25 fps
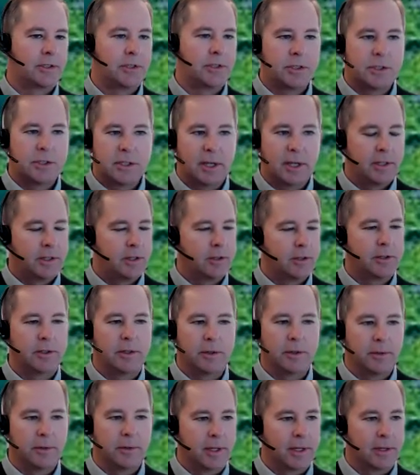She said, "You can
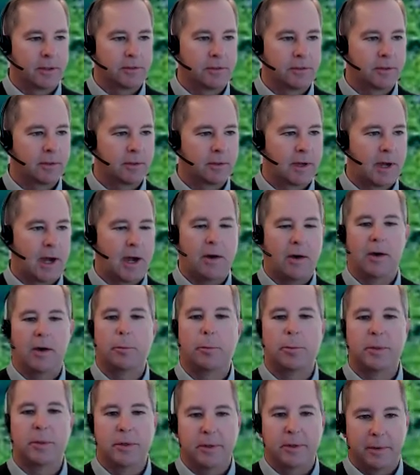do this. I'll
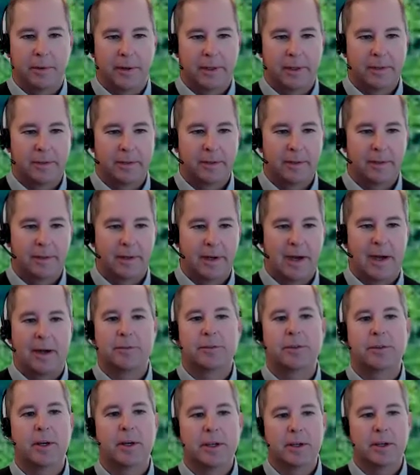help you do it. I'll
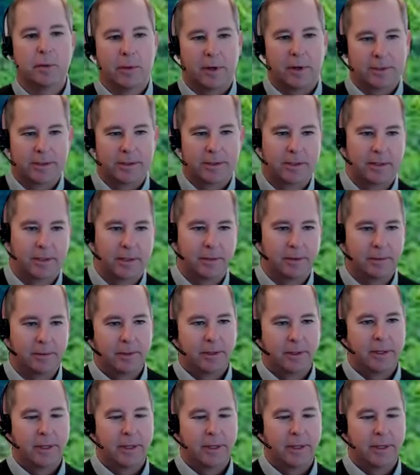tell you what to do."